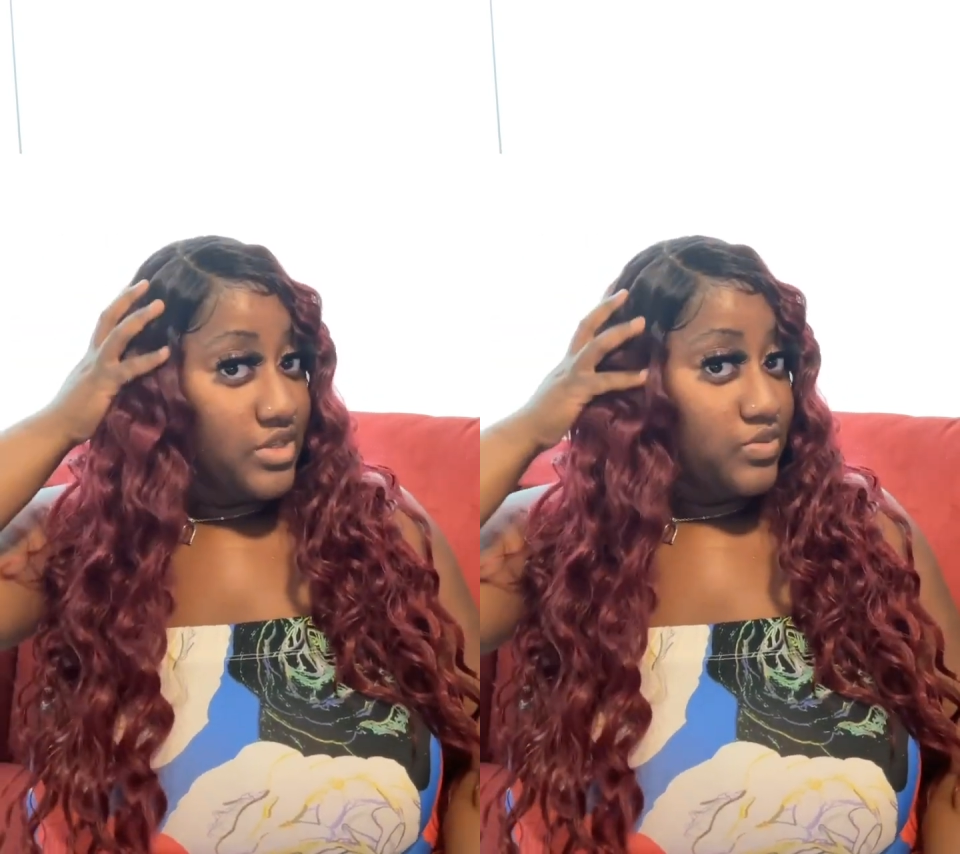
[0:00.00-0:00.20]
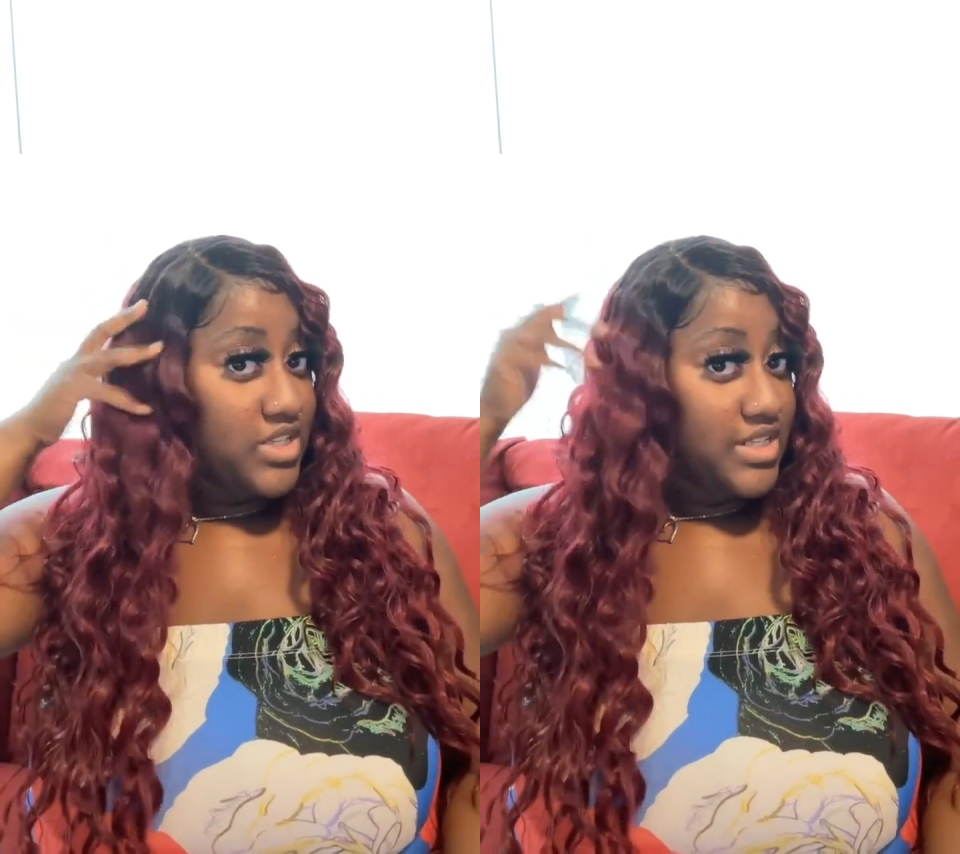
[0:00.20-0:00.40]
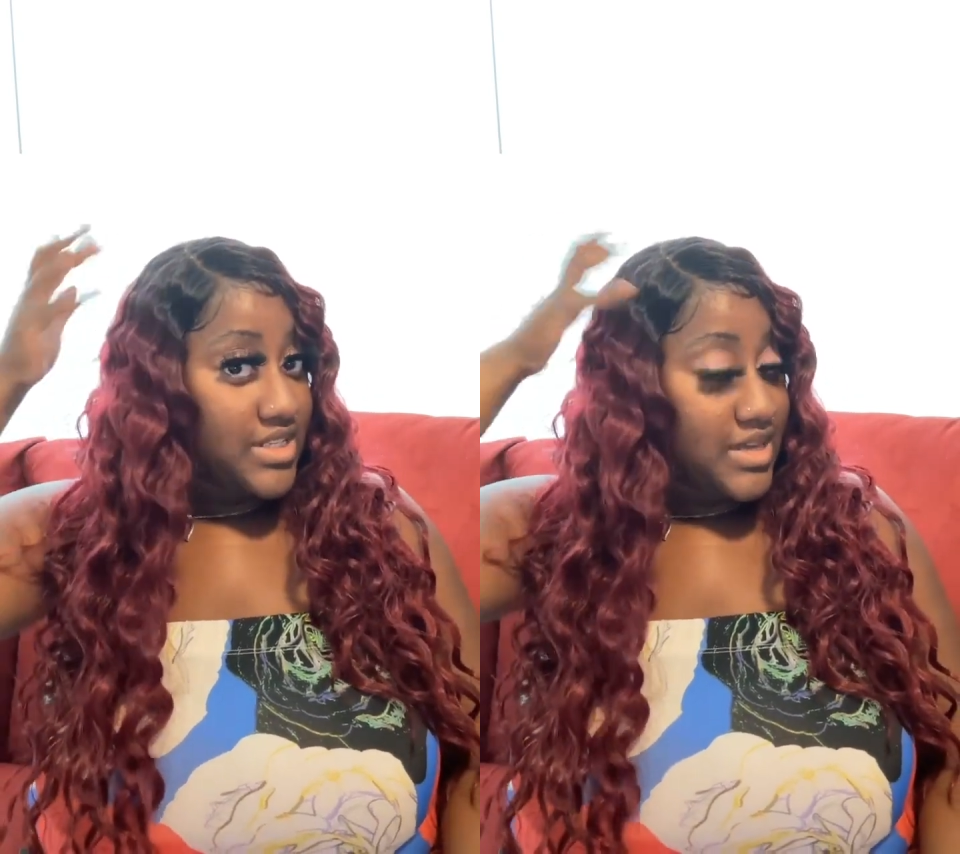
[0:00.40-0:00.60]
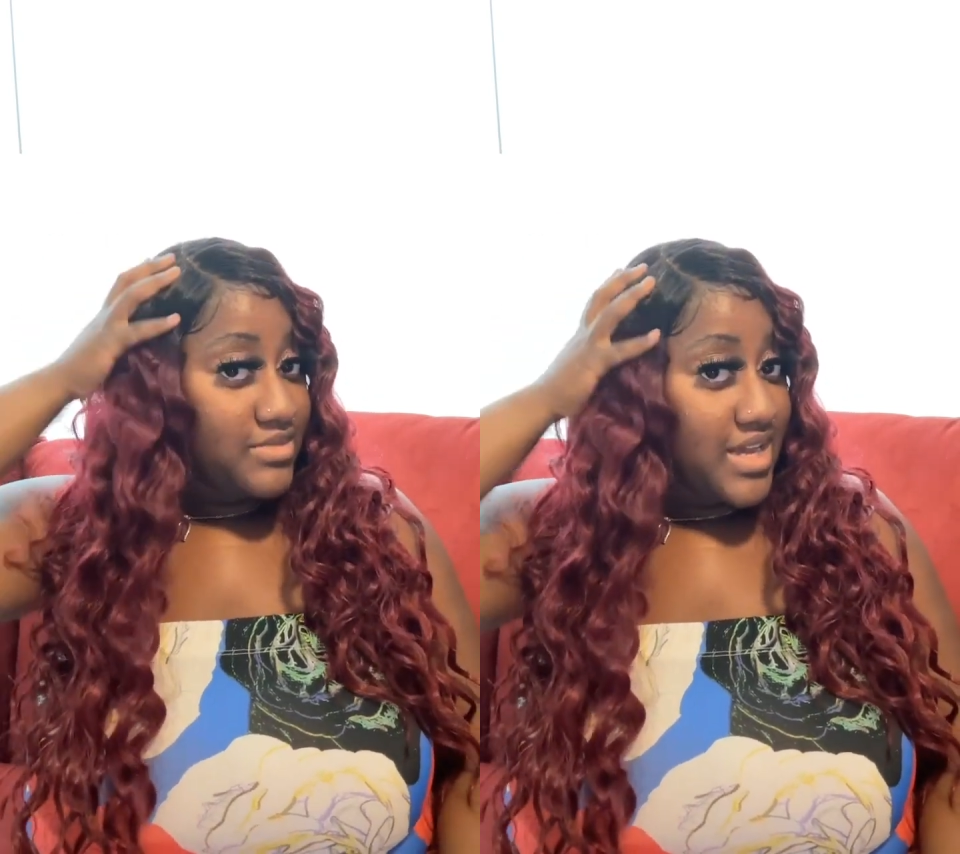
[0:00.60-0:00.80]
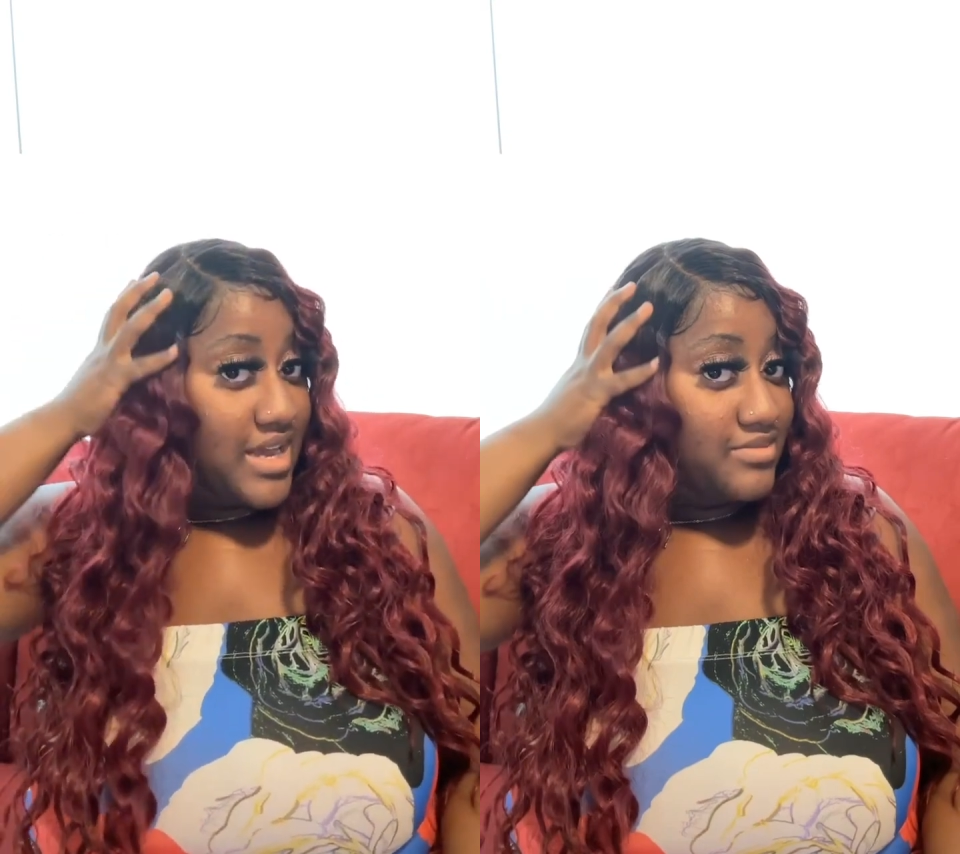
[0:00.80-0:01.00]
which is
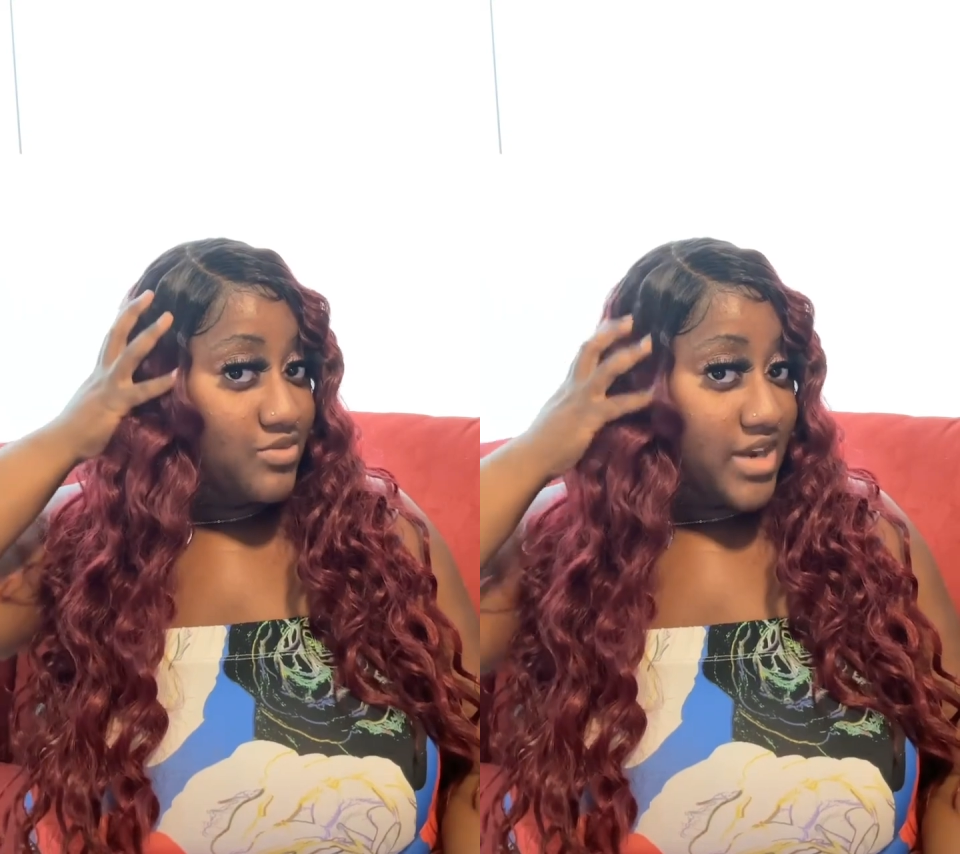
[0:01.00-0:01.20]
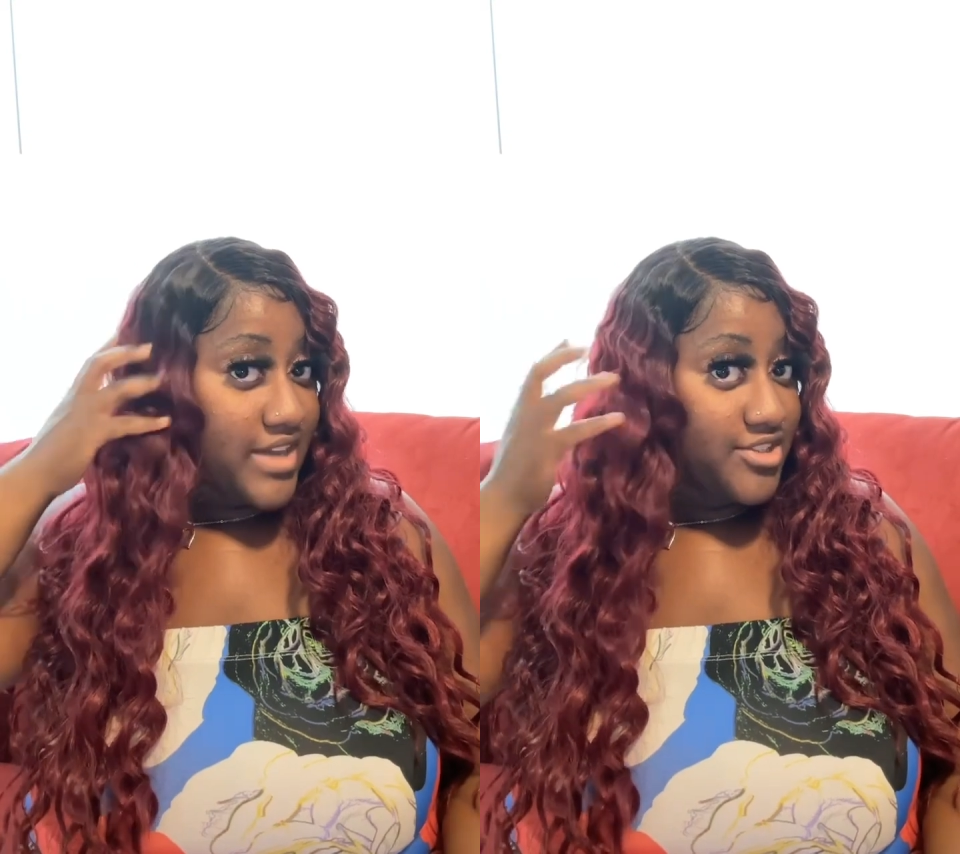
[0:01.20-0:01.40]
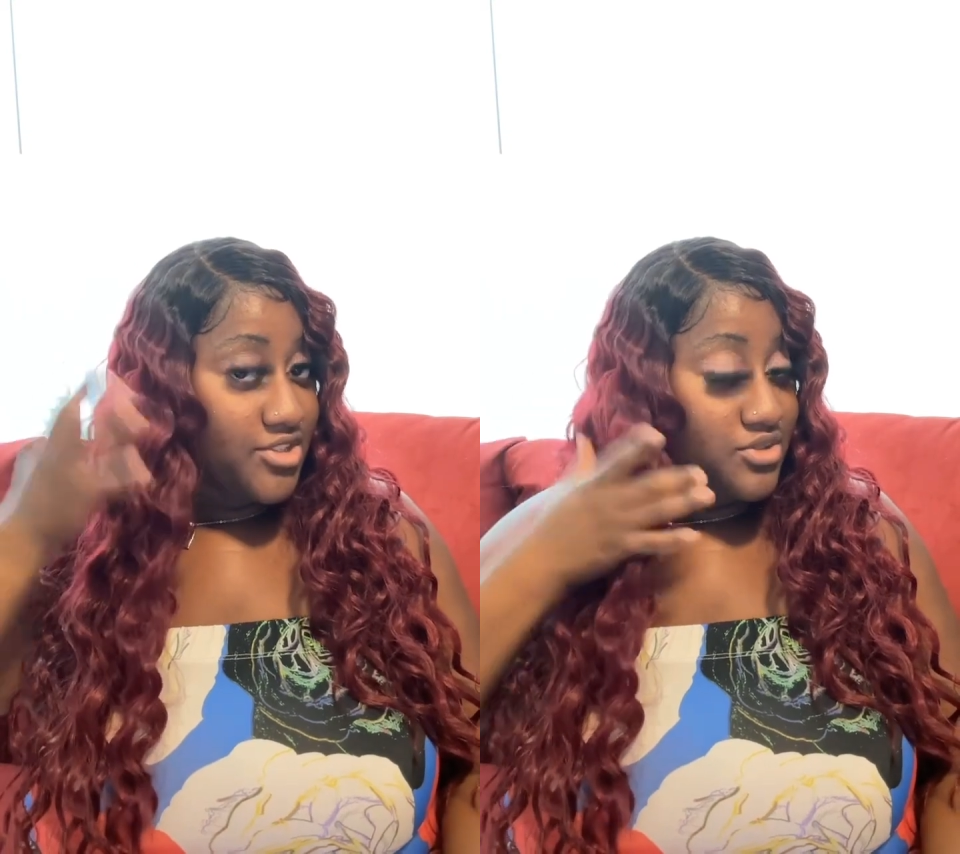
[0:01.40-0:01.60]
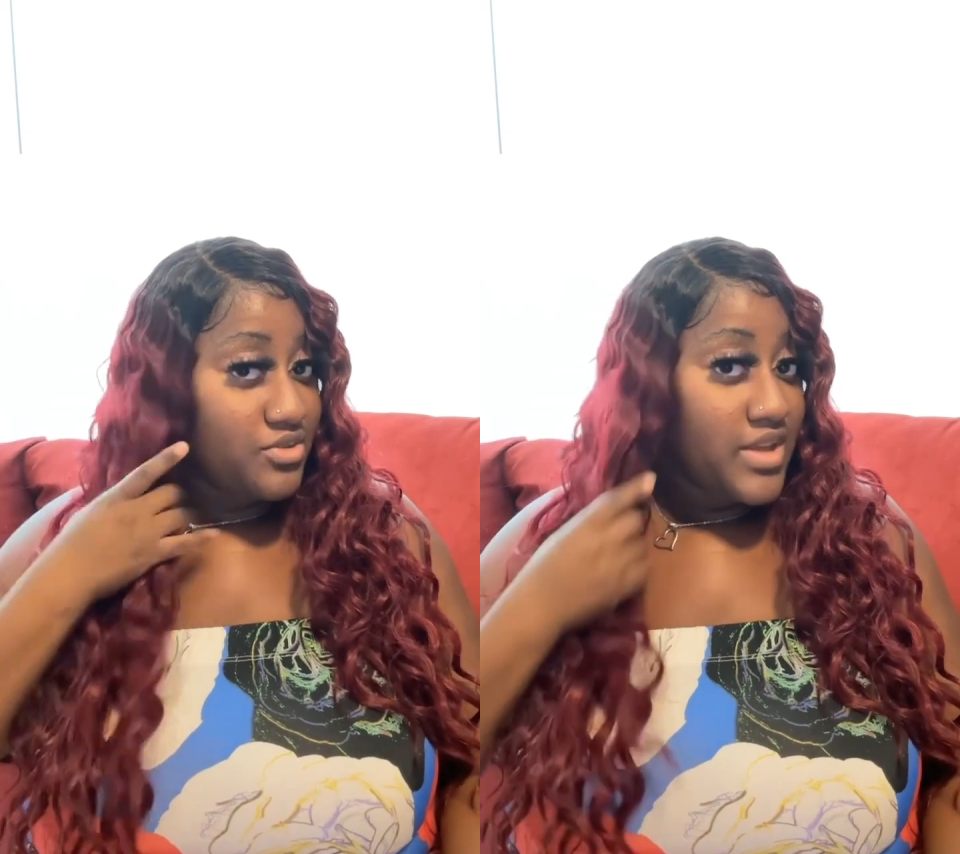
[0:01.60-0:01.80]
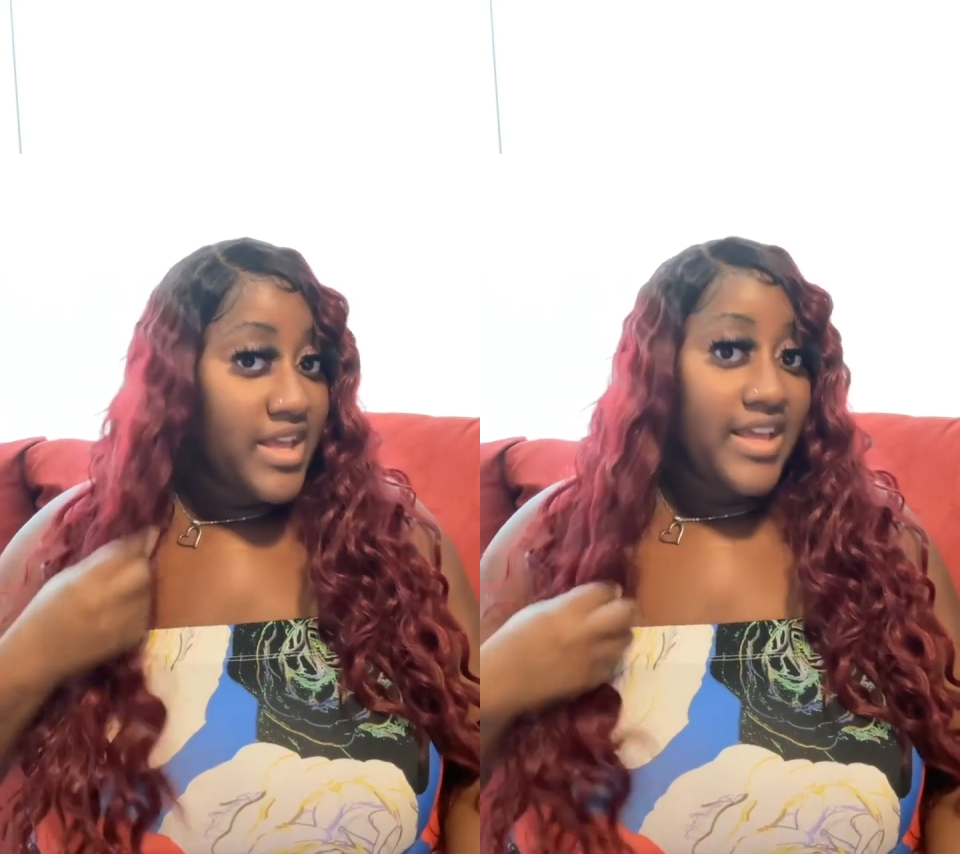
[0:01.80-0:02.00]
sometimes what I do.